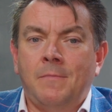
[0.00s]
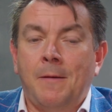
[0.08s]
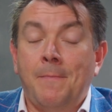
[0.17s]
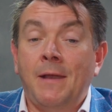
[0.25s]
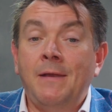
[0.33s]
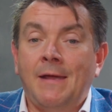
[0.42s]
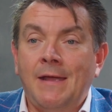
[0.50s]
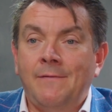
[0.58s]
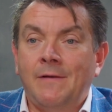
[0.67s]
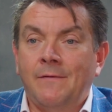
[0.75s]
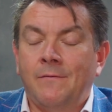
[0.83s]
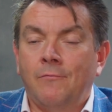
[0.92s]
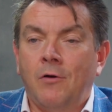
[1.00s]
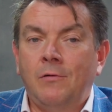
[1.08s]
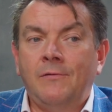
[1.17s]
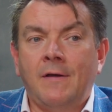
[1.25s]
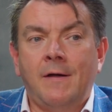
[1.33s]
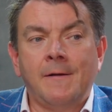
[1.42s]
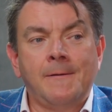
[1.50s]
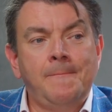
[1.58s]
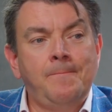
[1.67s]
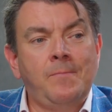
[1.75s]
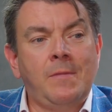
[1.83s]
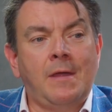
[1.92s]
Monday evening for Roll Dark,
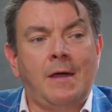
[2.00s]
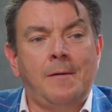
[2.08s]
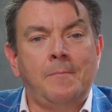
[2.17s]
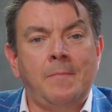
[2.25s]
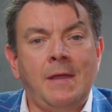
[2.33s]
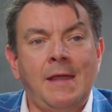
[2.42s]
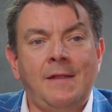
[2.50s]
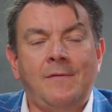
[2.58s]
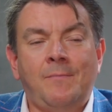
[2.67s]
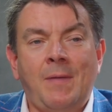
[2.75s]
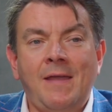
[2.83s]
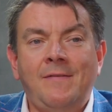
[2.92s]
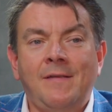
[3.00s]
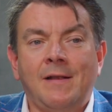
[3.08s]
it's about